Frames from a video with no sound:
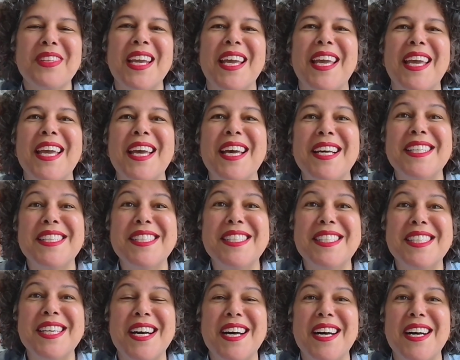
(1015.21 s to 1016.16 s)
And
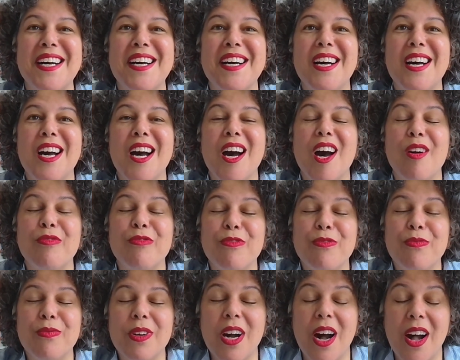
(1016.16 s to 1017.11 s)
a
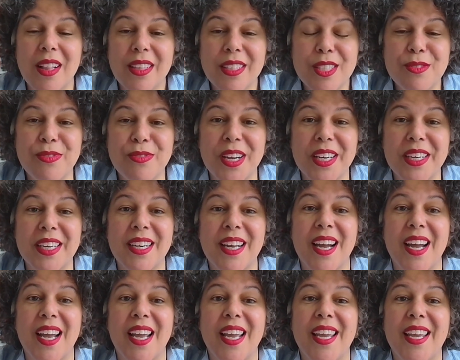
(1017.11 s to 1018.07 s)
college friend and
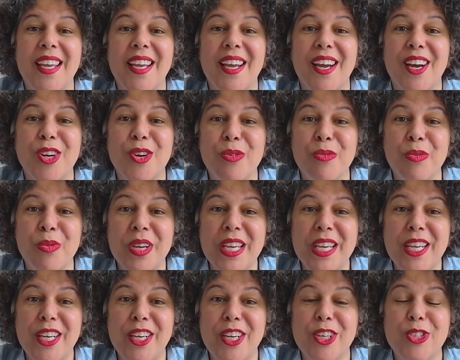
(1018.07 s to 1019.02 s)
I
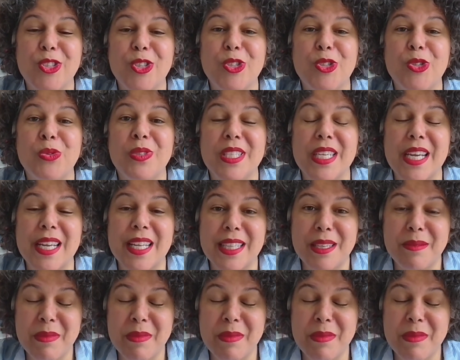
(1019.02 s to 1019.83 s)
agreed to do daily